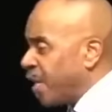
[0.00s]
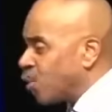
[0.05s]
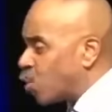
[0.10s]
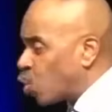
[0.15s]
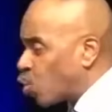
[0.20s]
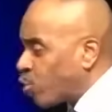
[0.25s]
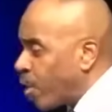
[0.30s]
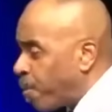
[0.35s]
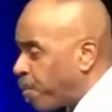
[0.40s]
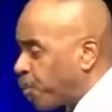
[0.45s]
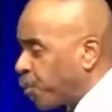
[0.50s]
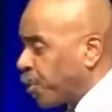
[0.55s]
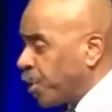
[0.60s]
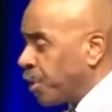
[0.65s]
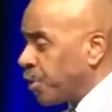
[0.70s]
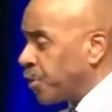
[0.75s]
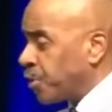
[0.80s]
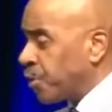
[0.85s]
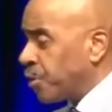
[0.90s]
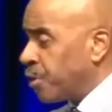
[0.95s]
in
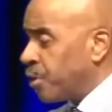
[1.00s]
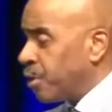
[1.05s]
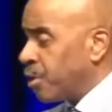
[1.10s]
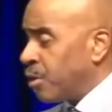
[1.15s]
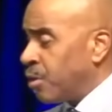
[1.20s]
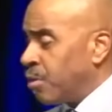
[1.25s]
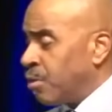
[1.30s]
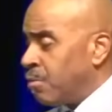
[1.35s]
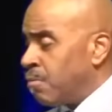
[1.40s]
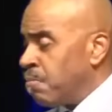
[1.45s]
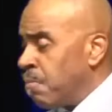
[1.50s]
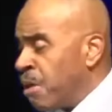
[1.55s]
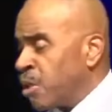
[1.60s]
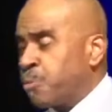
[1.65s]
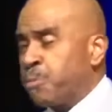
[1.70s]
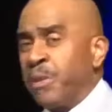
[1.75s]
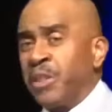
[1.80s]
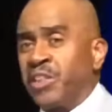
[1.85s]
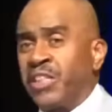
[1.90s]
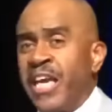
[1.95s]
scriptures
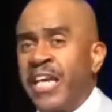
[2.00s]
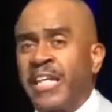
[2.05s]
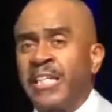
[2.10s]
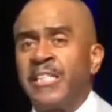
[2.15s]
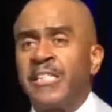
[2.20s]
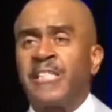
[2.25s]
must be taken